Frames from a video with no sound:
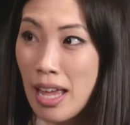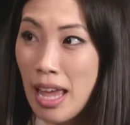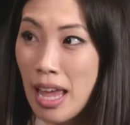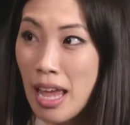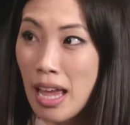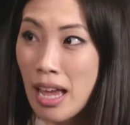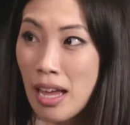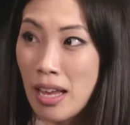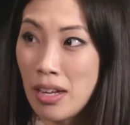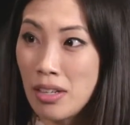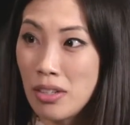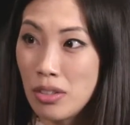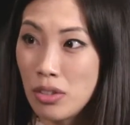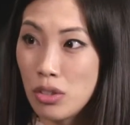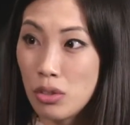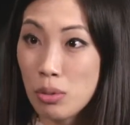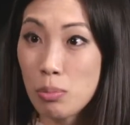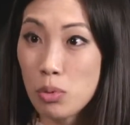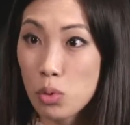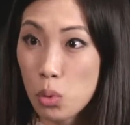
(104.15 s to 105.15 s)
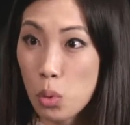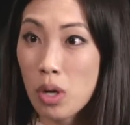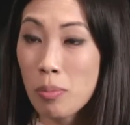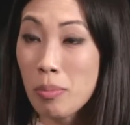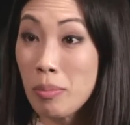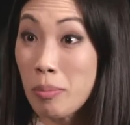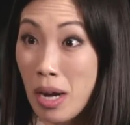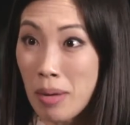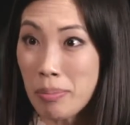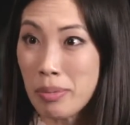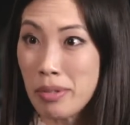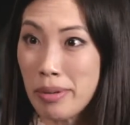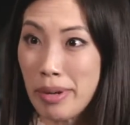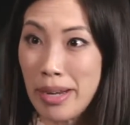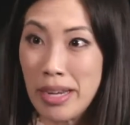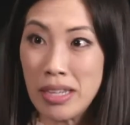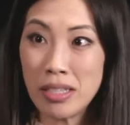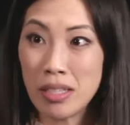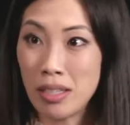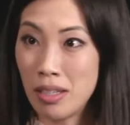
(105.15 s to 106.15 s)
and to absorb and
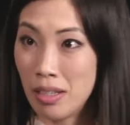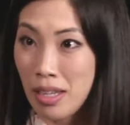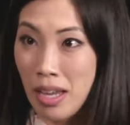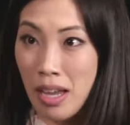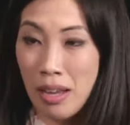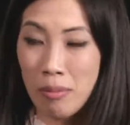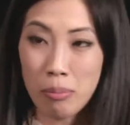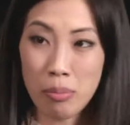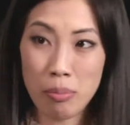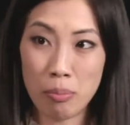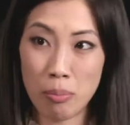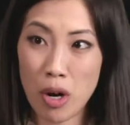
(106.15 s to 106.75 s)
optimize, and again,